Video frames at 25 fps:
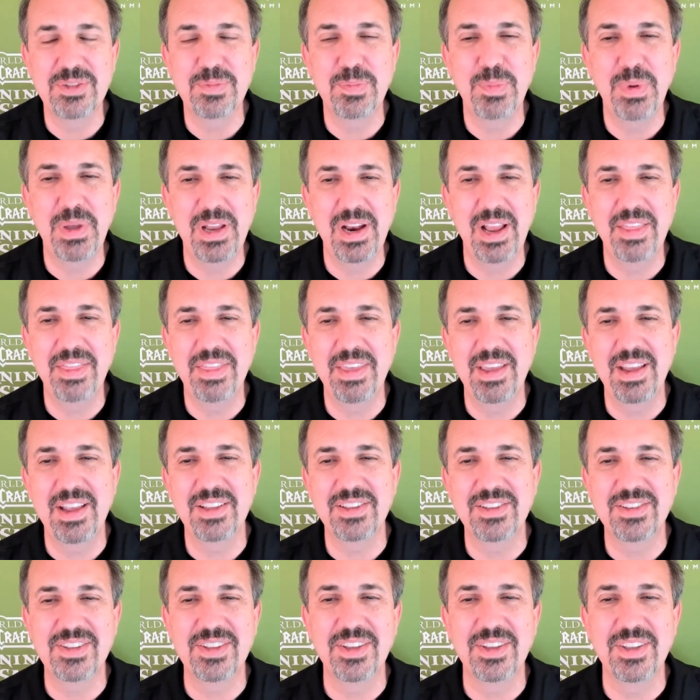but I think
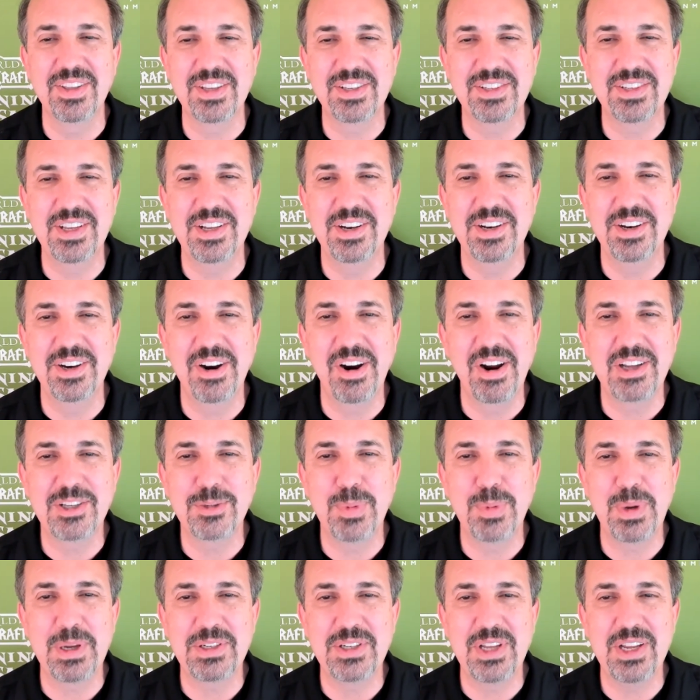it still exceeded our
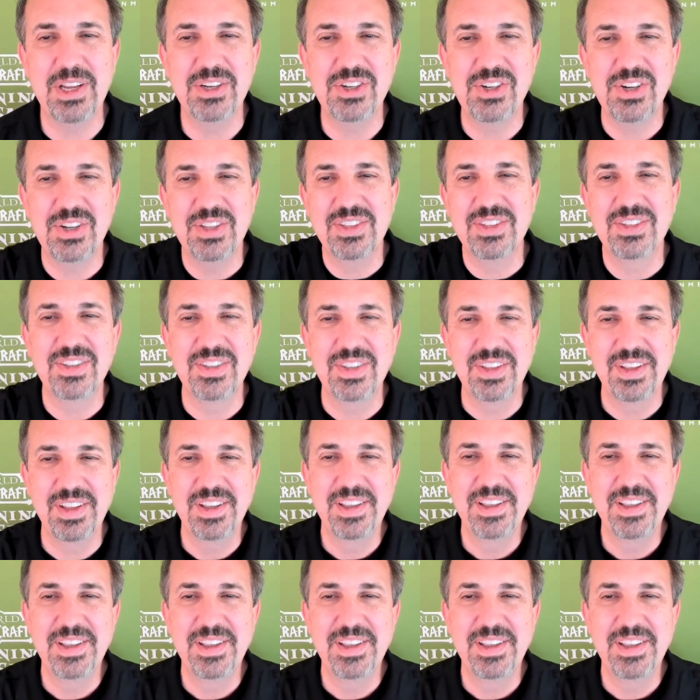expectations.